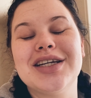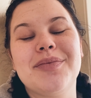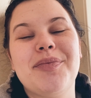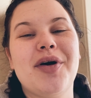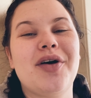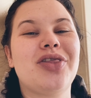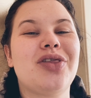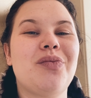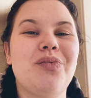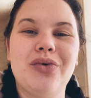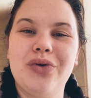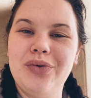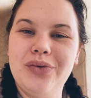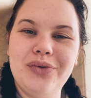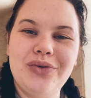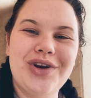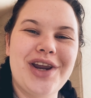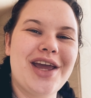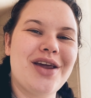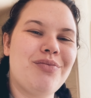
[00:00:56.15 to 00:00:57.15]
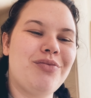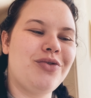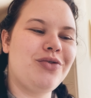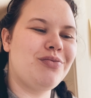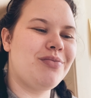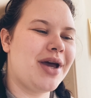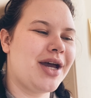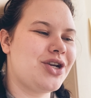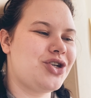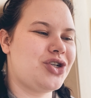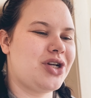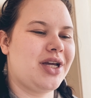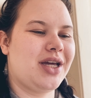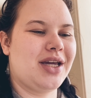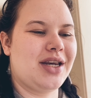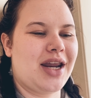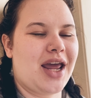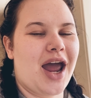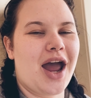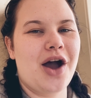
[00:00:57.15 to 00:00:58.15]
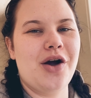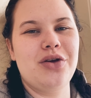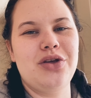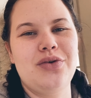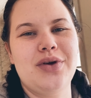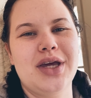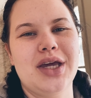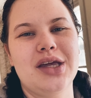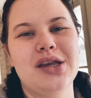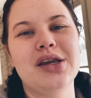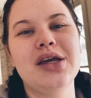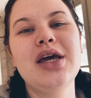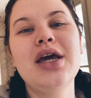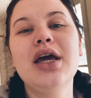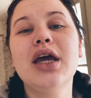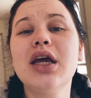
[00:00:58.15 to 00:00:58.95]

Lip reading: about the moon and moon magic and how you can